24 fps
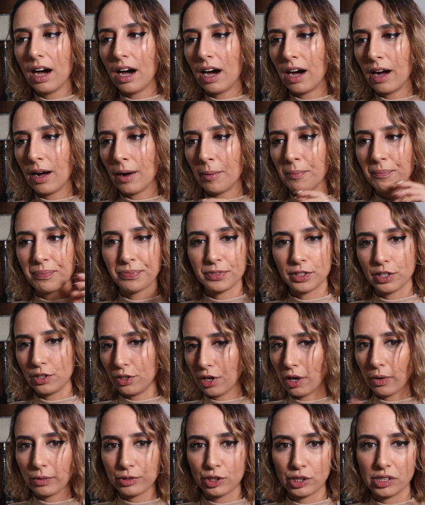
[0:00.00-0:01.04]
um, you
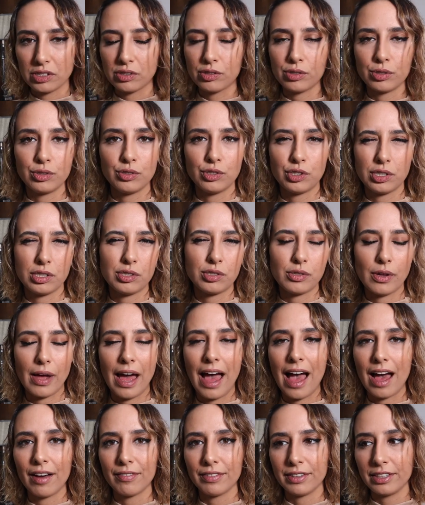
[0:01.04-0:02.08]
know, just to just to
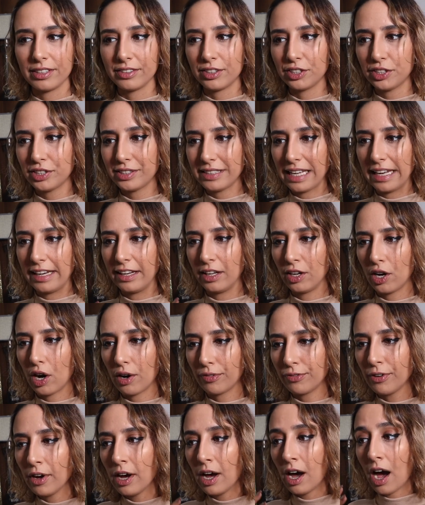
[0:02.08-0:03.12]
have an understanding
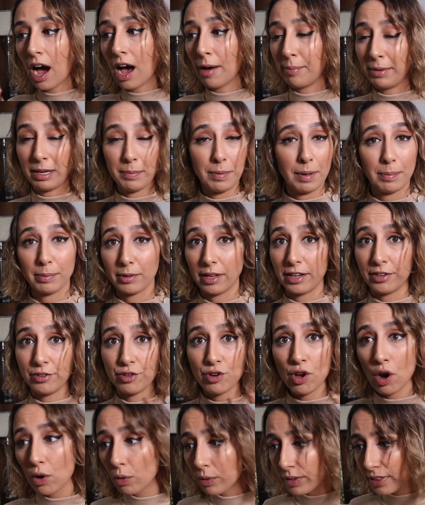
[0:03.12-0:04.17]
of how many people I
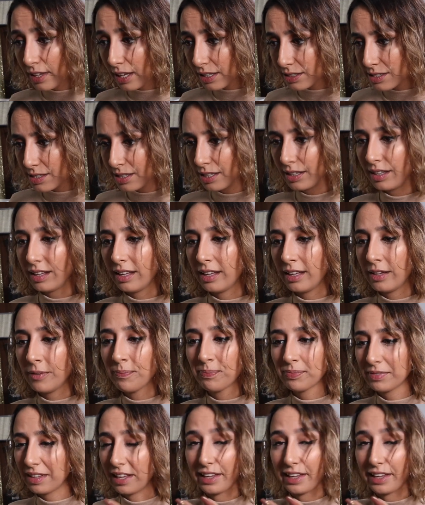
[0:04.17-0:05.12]
know in that city,